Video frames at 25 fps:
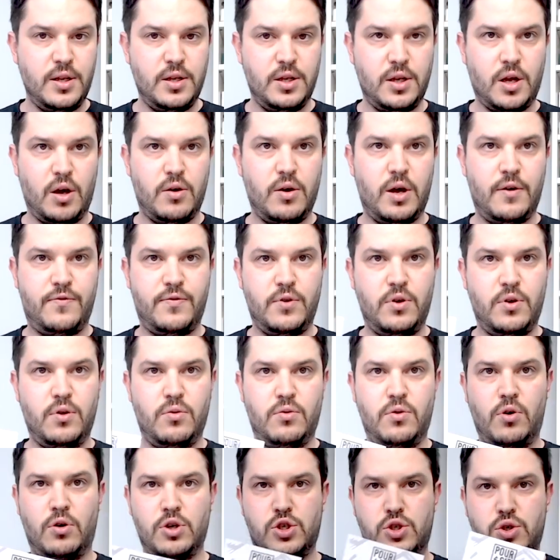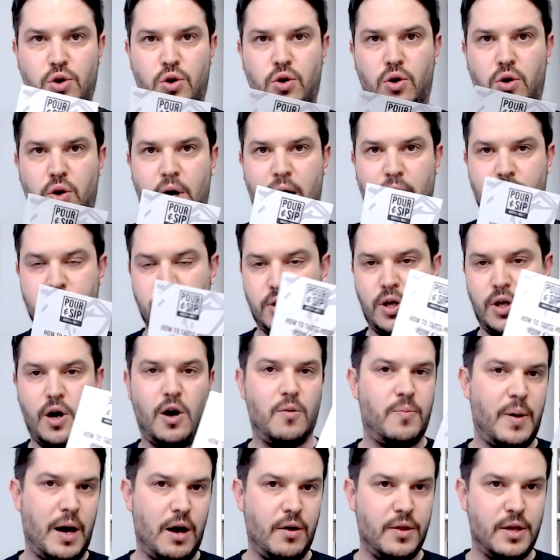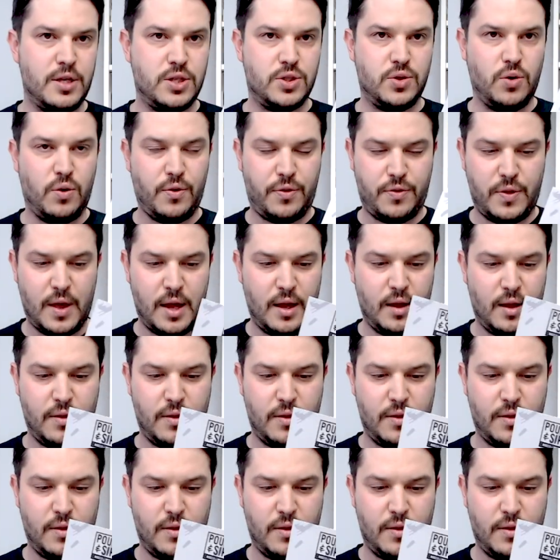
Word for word: You know, if you're not sure how to go about this sort of thing,